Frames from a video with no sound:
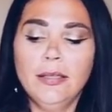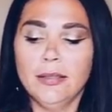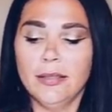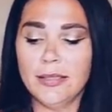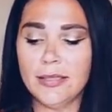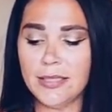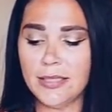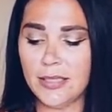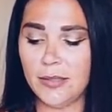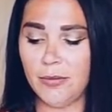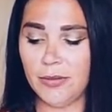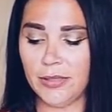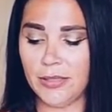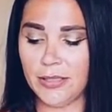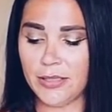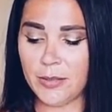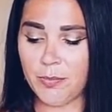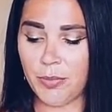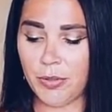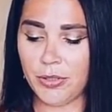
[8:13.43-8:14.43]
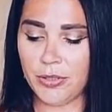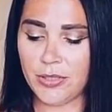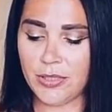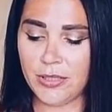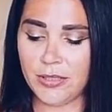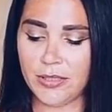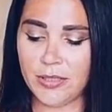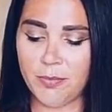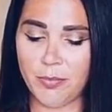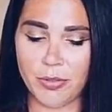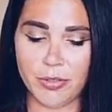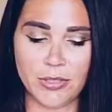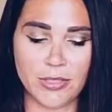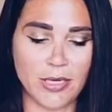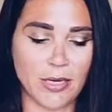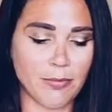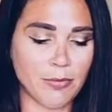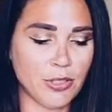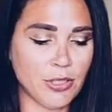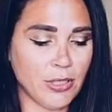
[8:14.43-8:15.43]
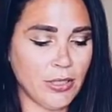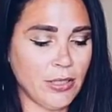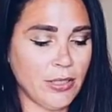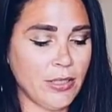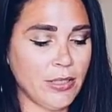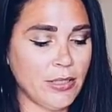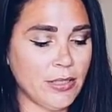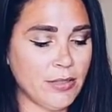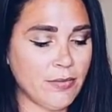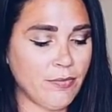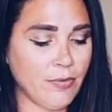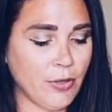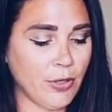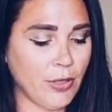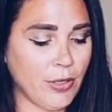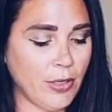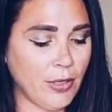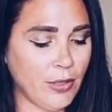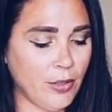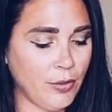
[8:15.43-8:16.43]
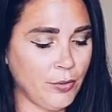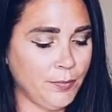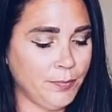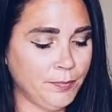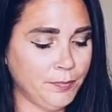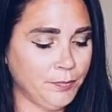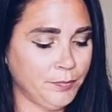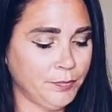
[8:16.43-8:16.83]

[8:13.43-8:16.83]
let's see what this person's perception is, Virgo,